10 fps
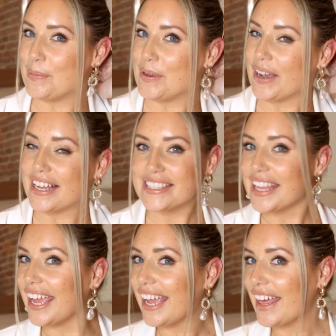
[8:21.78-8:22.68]
you guys
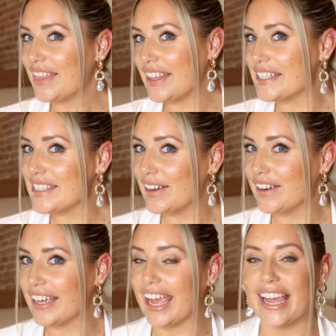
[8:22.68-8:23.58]
like this
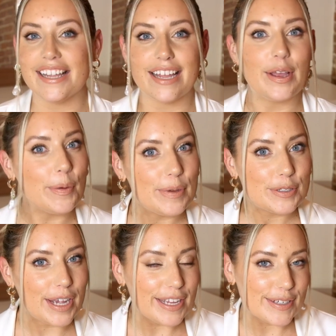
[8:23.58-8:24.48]
look and I hope you
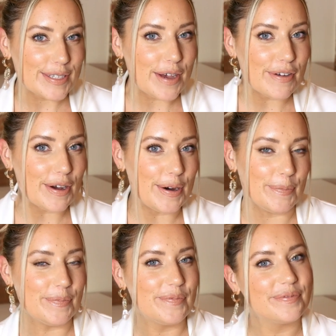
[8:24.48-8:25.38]
try it yourself at
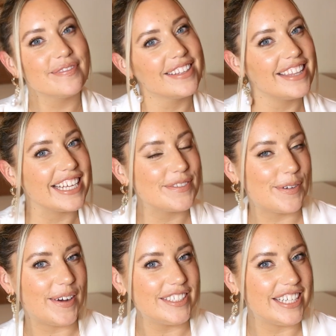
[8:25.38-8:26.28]
home. Thanks for
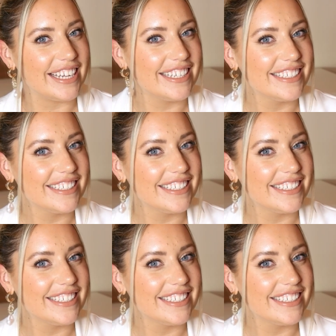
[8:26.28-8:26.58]
watching.